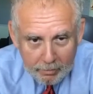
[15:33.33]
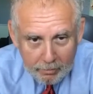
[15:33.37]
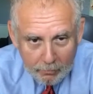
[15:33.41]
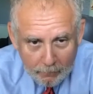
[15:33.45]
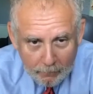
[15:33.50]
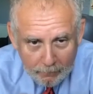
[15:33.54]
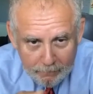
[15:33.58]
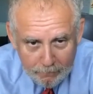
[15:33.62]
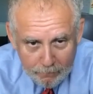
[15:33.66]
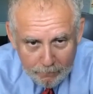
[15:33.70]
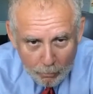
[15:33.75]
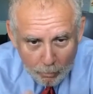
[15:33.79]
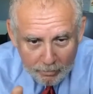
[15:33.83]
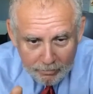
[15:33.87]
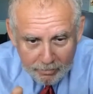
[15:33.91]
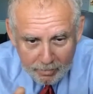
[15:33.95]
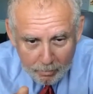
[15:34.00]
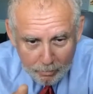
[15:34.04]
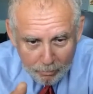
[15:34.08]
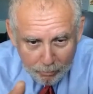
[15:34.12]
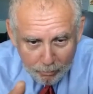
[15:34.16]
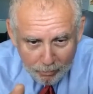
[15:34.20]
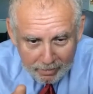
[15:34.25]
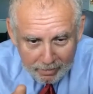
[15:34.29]
Go forth
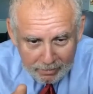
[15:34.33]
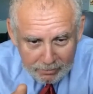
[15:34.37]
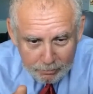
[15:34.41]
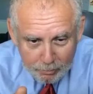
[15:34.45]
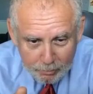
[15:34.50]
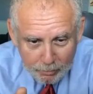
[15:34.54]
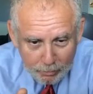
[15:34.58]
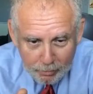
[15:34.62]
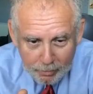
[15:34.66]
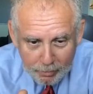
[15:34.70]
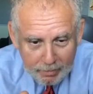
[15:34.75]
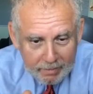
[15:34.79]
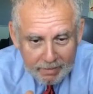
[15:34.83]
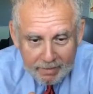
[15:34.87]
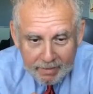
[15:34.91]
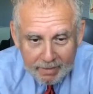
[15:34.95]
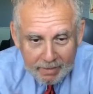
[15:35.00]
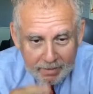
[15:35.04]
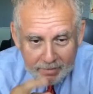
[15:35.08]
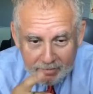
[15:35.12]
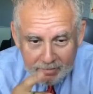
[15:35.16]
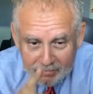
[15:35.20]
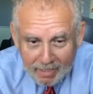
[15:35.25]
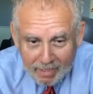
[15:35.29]
and prosper,
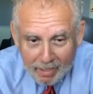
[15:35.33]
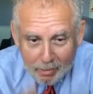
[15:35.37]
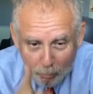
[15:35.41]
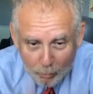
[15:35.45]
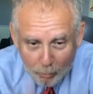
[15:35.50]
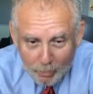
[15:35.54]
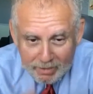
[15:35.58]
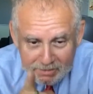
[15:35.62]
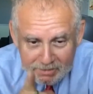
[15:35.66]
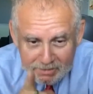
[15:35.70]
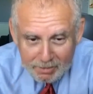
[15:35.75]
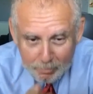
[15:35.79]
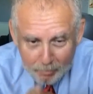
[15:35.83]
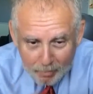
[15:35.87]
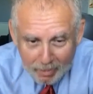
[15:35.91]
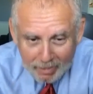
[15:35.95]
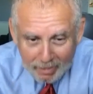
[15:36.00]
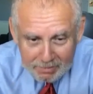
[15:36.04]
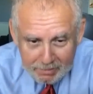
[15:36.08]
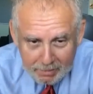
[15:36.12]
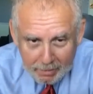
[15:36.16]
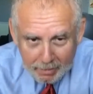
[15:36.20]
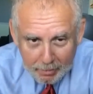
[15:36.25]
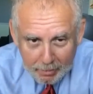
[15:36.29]
and stop wasting my
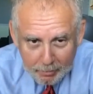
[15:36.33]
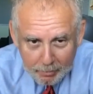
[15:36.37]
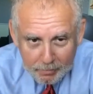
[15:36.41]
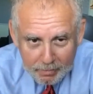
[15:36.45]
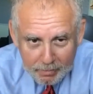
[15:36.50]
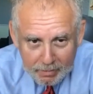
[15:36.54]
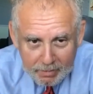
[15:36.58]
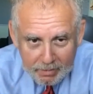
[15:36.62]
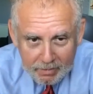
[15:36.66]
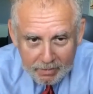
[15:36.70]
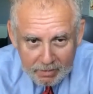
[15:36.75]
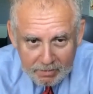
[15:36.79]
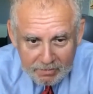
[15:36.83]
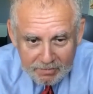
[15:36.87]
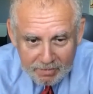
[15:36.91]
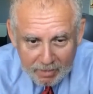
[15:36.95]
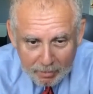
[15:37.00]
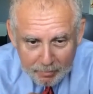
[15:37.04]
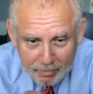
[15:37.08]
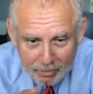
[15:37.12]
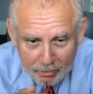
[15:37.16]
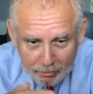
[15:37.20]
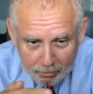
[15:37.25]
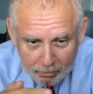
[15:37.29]
time, because
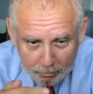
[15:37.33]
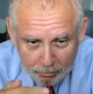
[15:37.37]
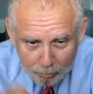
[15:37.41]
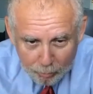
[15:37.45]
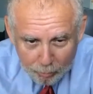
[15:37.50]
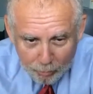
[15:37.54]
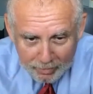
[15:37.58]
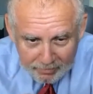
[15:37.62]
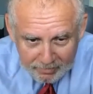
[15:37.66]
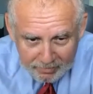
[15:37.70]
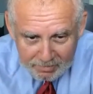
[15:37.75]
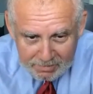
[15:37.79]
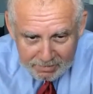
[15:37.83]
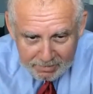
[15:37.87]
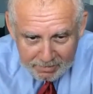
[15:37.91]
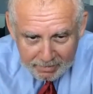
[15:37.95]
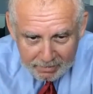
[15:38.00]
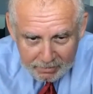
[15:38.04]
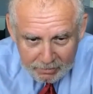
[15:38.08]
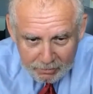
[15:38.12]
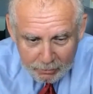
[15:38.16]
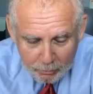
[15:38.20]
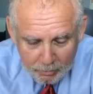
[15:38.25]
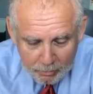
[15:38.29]
I'm here to bring this
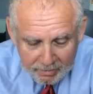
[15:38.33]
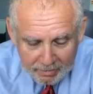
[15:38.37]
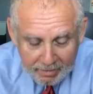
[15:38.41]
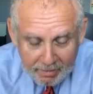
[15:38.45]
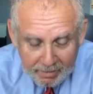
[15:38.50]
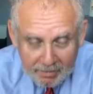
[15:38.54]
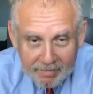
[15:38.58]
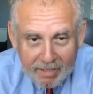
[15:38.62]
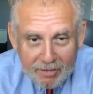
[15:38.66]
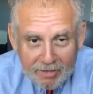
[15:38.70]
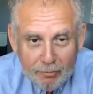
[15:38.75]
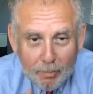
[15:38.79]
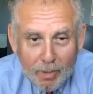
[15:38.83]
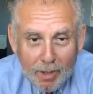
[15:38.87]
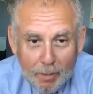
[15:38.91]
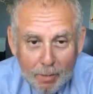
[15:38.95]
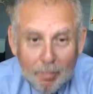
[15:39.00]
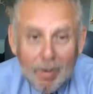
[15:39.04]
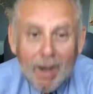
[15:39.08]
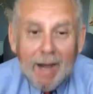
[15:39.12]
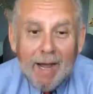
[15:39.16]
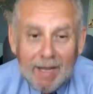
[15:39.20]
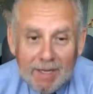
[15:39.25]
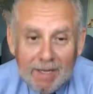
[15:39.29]
thing to an end. That's my
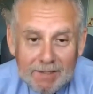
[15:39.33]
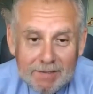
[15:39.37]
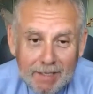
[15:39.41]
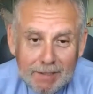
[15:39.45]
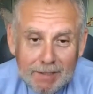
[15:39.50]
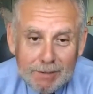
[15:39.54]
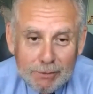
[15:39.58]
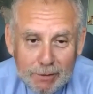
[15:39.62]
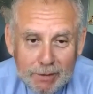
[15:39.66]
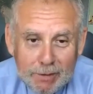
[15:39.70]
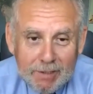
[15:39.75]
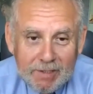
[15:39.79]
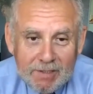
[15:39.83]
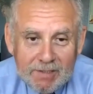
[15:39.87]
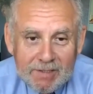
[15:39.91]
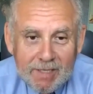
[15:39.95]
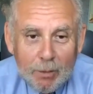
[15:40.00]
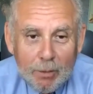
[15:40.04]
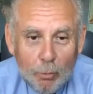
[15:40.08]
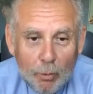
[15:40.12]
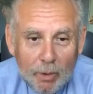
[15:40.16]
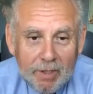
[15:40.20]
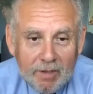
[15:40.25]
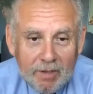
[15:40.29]
bias, actually, is I
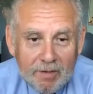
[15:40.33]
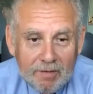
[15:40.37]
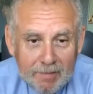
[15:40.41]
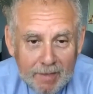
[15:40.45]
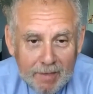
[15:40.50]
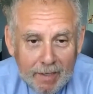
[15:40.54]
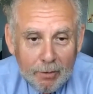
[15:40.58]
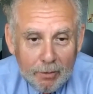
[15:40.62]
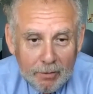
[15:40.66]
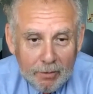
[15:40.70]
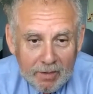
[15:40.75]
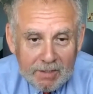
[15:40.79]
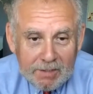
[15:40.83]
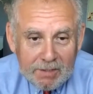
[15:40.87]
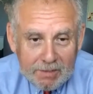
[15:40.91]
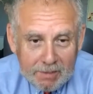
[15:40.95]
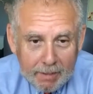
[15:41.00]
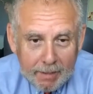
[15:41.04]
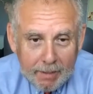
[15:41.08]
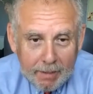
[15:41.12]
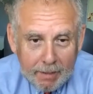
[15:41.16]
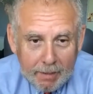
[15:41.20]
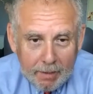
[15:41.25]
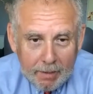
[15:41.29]
want to settle this
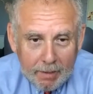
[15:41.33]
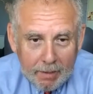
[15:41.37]
thing.